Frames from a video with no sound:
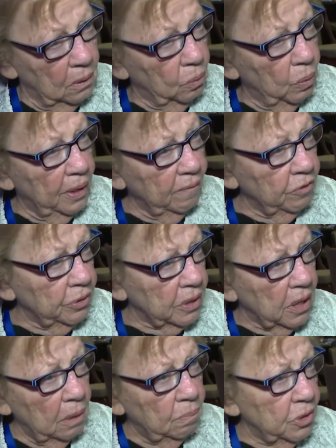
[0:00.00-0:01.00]
whatever
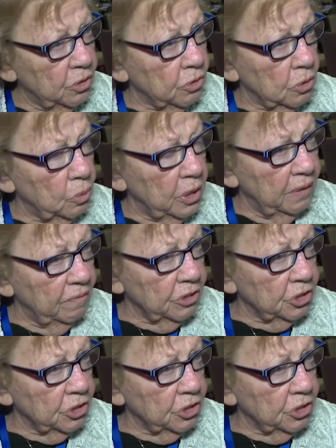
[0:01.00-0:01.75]
incumbent or whatever